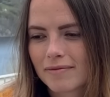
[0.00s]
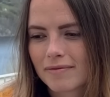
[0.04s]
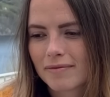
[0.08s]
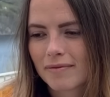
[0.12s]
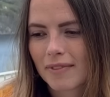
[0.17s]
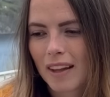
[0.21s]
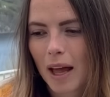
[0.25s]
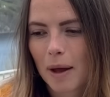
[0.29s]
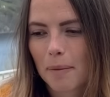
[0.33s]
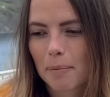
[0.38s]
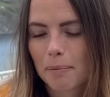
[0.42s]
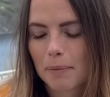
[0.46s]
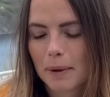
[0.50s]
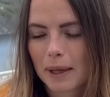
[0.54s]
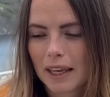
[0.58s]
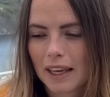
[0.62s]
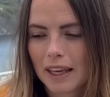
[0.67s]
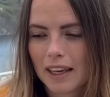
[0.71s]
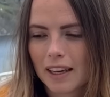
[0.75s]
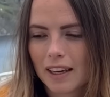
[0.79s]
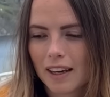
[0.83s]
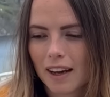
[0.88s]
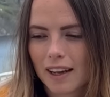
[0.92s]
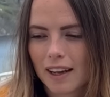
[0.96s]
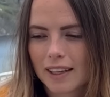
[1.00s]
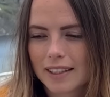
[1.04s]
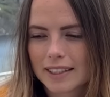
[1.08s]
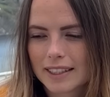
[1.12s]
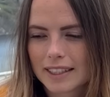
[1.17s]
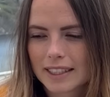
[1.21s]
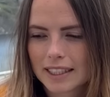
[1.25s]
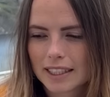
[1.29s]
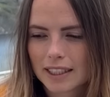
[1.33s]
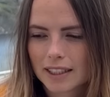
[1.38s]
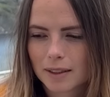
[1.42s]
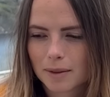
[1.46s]
not be
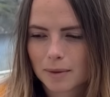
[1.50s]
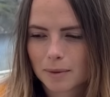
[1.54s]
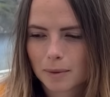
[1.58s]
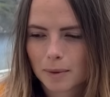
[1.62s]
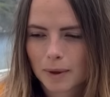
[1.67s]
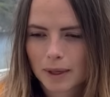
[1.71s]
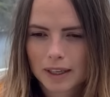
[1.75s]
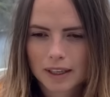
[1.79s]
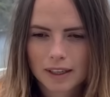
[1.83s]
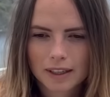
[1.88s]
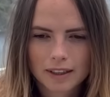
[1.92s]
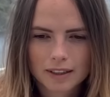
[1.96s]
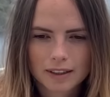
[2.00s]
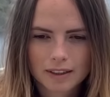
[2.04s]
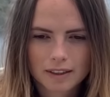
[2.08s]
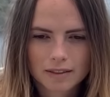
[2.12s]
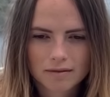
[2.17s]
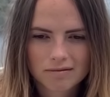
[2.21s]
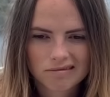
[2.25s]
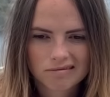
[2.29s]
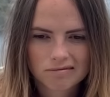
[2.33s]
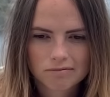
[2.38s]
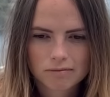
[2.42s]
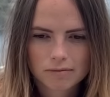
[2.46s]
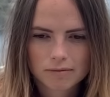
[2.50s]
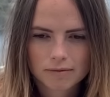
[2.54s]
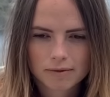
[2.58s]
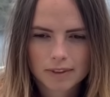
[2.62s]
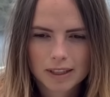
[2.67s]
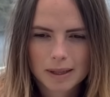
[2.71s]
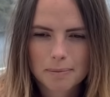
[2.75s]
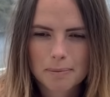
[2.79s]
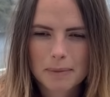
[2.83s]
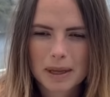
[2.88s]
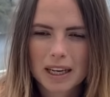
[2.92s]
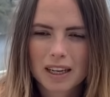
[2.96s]
until
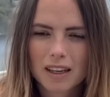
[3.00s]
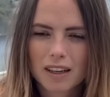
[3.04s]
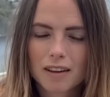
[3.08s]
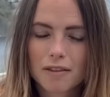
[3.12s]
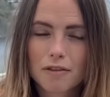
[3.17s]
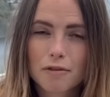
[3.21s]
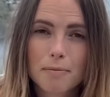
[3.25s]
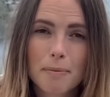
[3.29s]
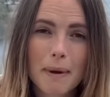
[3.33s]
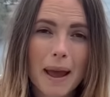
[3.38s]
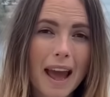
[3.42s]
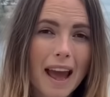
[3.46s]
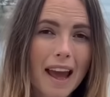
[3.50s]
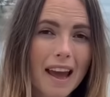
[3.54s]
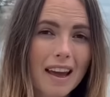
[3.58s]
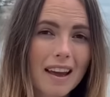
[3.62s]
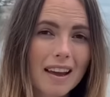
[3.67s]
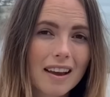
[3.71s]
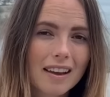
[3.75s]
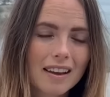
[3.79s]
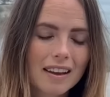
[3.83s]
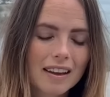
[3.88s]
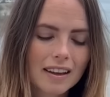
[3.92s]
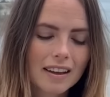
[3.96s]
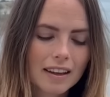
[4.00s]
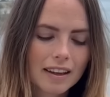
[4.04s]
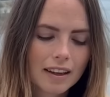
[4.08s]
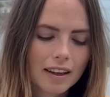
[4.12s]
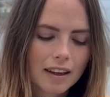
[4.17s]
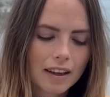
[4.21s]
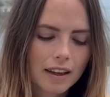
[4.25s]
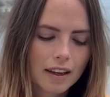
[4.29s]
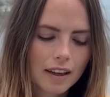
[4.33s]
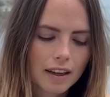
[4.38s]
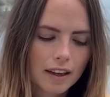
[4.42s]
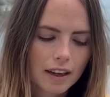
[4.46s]
the middle of May,
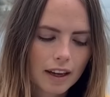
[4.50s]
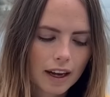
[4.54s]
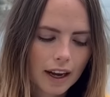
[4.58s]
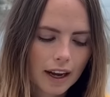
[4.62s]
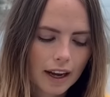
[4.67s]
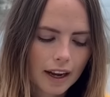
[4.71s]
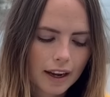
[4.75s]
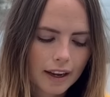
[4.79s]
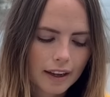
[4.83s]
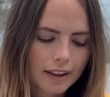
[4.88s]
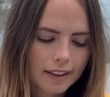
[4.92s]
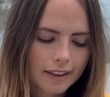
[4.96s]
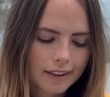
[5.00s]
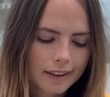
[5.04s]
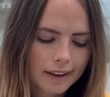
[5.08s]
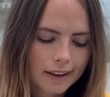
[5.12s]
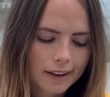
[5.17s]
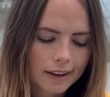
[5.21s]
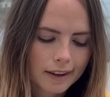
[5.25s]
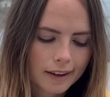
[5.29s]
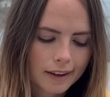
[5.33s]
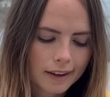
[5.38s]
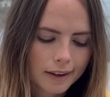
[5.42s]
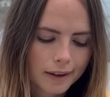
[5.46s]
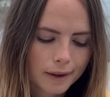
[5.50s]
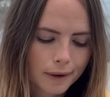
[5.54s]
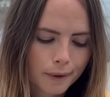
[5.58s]
I think.